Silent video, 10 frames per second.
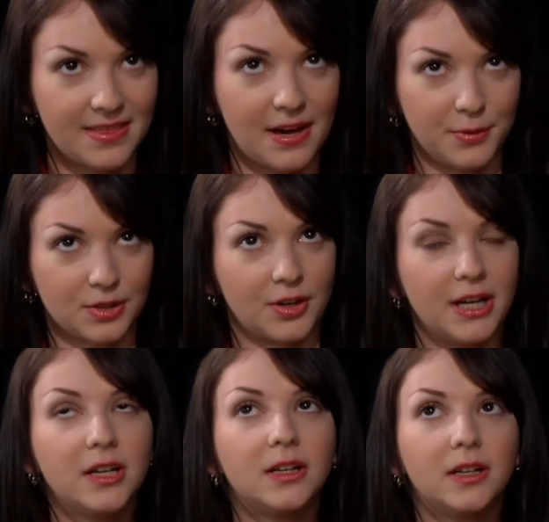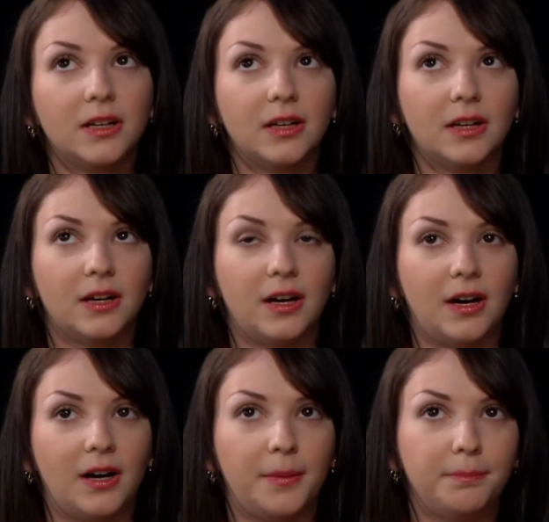That was great.
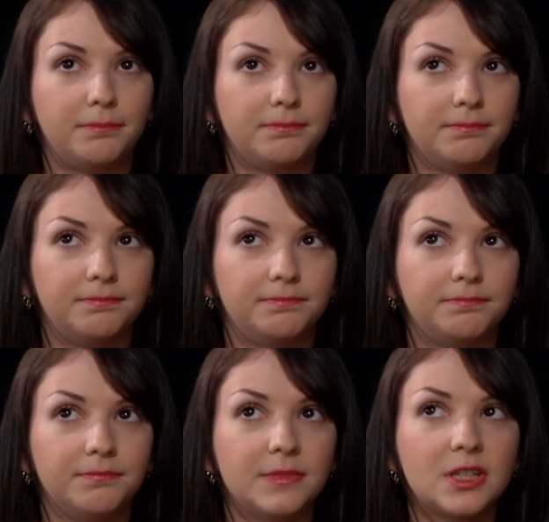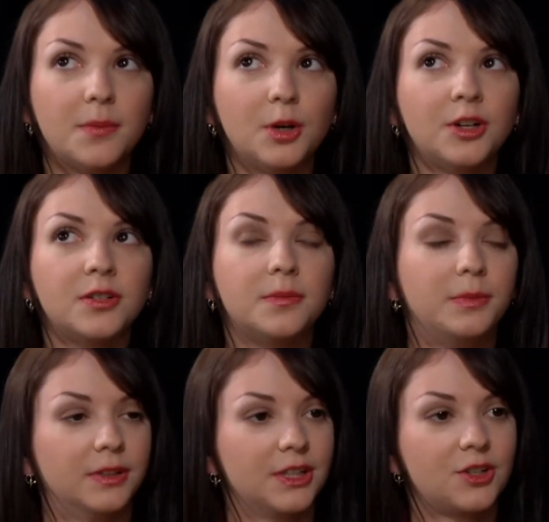Some aren't
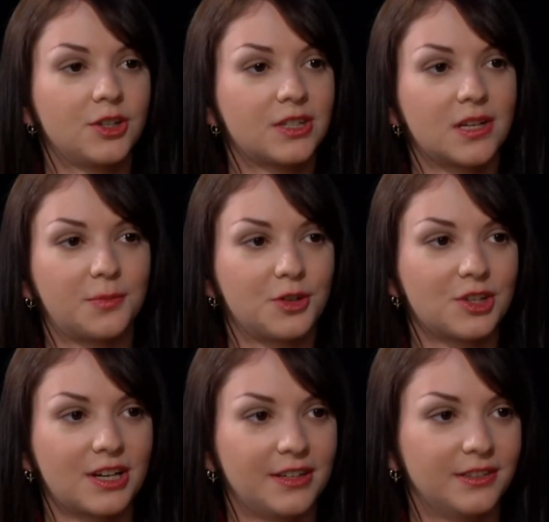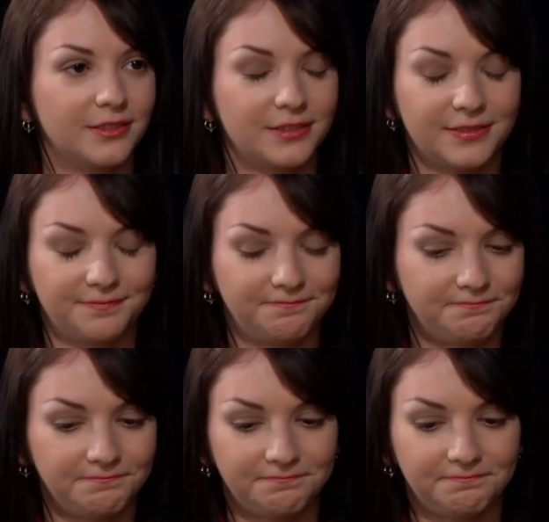malicious. Some are just kind of
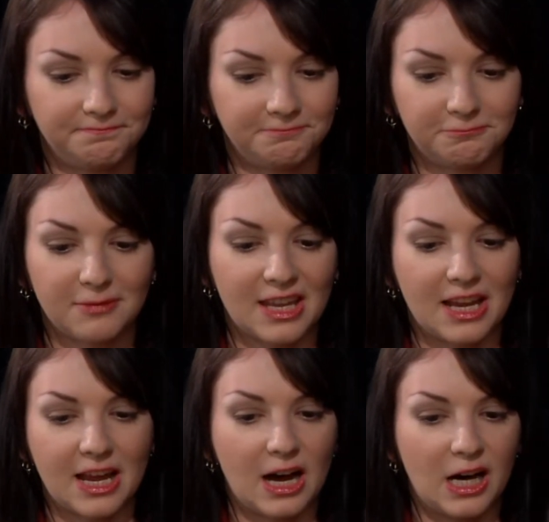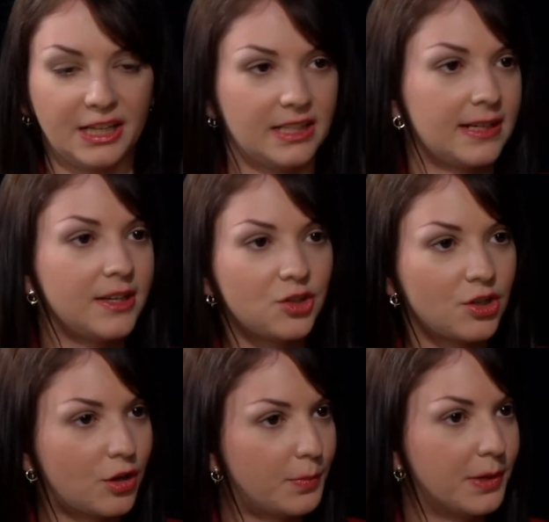
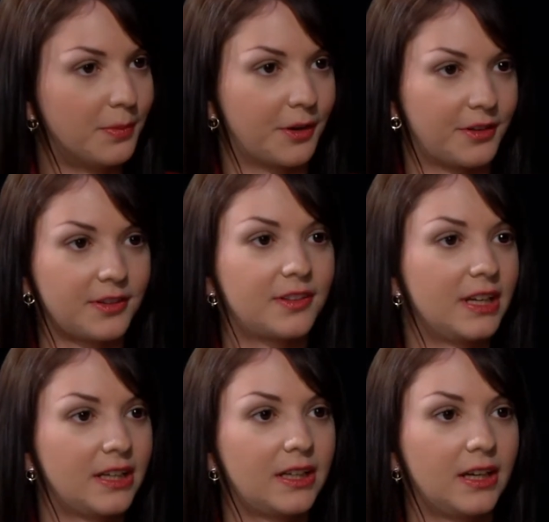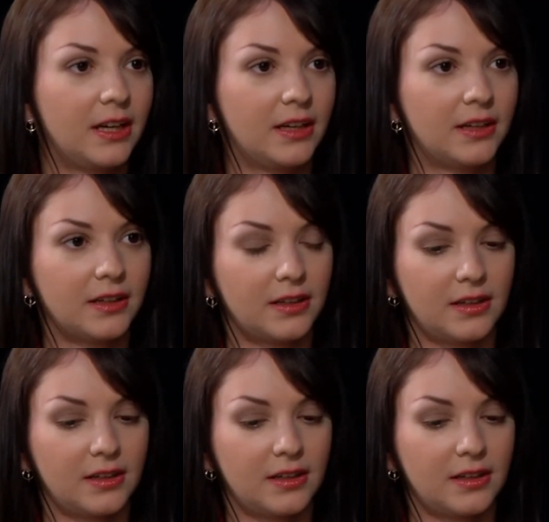unintentional. People aren't thinking.